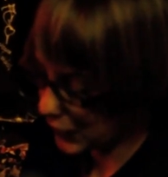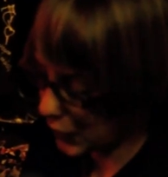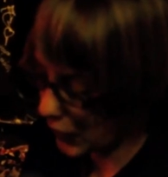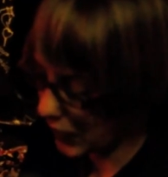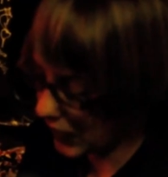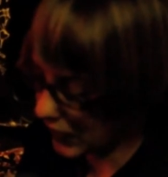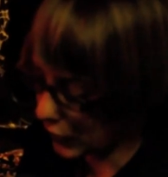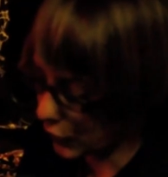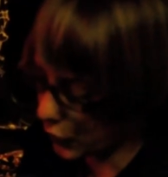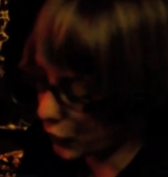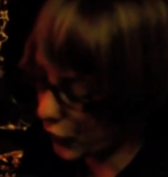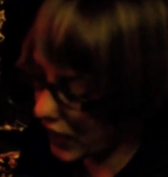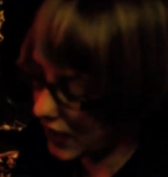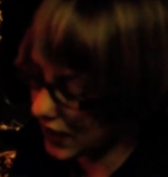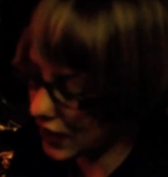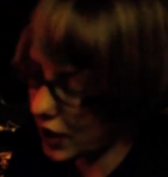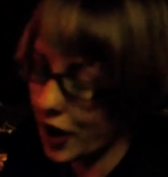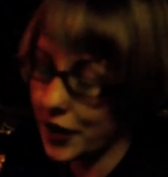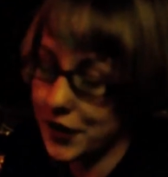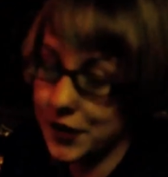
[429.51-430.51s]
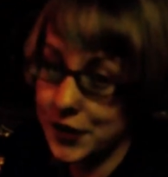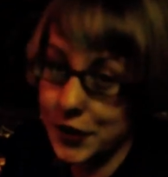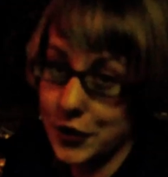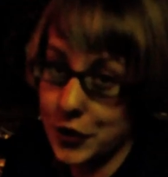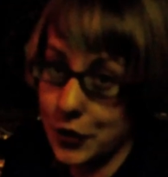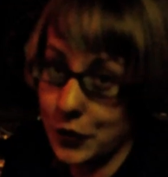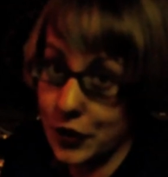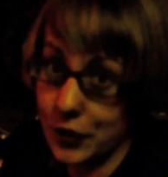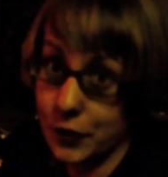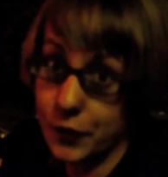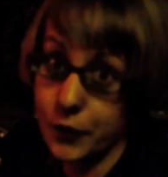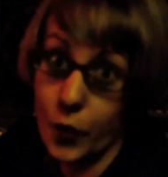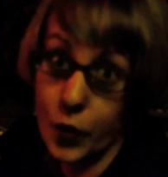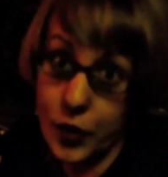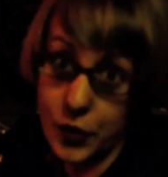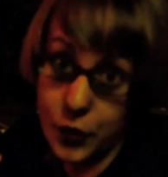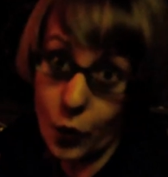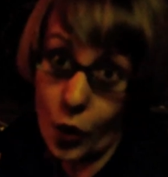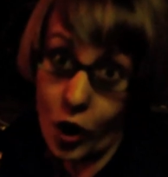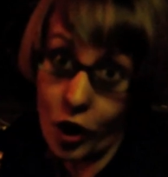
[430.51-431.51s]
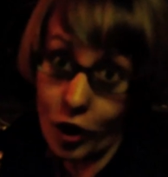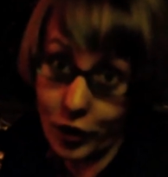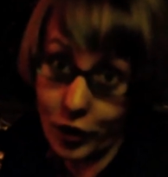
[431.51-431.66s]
so that the crate constituted a fourth